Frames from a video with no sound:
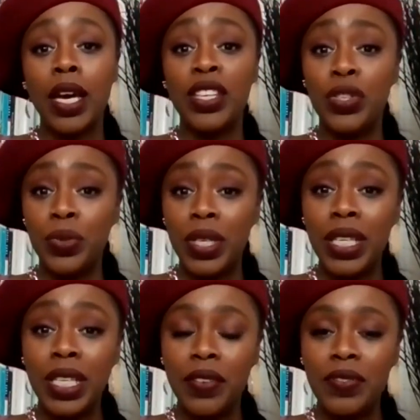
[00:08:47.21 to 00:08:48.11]
a
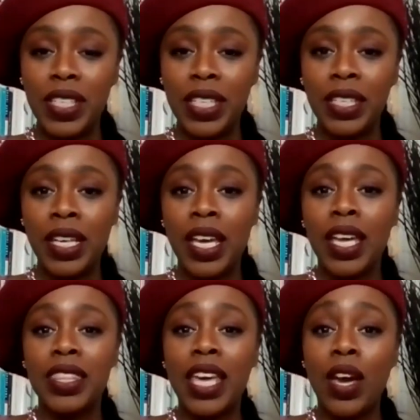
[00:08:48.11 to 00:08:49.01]
unique gifting
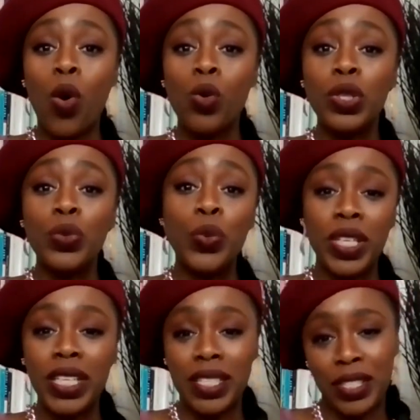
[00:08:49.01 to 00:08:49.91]
that only we
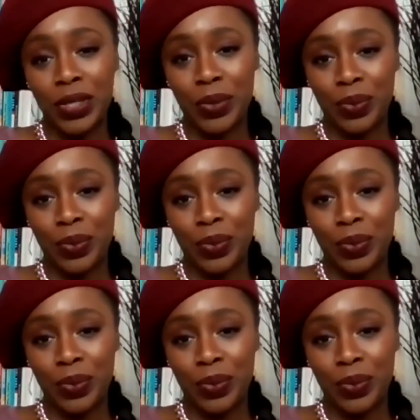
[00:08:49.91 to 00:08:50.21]
can do.